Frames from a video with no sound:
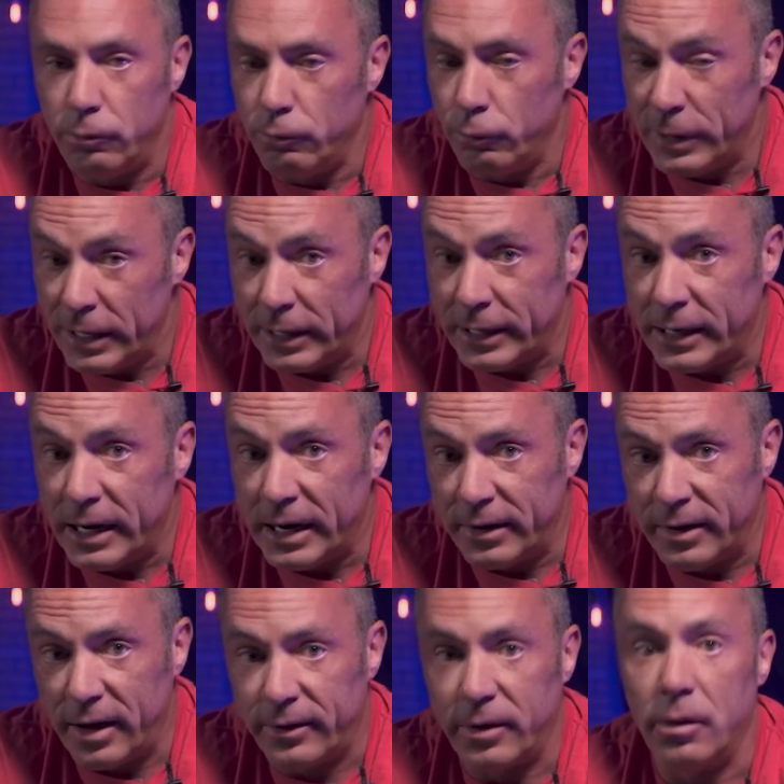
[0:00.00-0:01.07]
Really, it
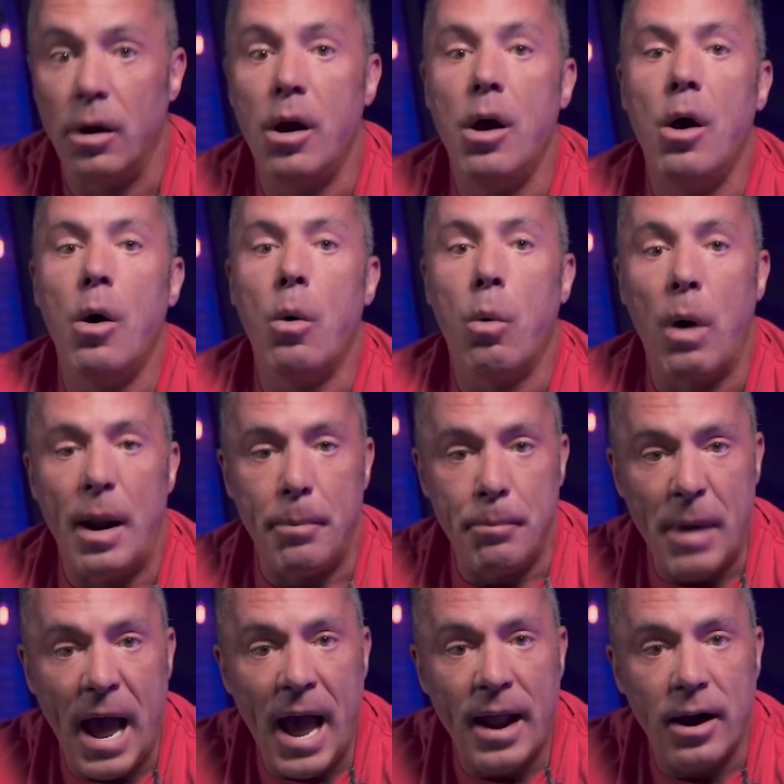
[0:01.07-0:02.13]
doesn't. What
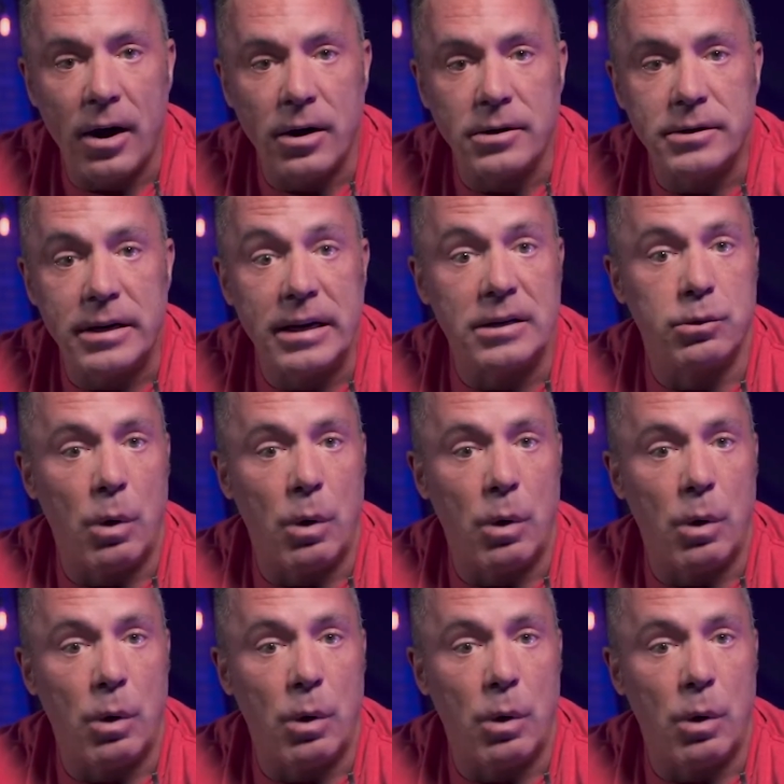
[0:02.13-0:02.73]
matters is